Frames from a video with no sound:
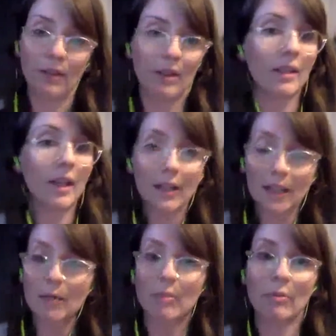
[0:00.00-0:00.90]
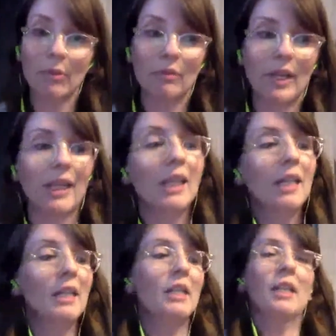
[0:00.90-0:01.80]
You got to keep it moving.
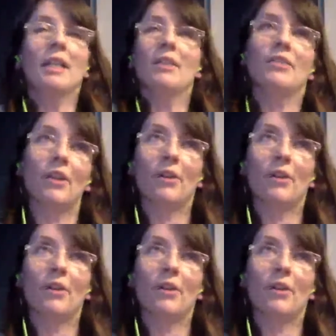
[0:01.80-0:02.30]
So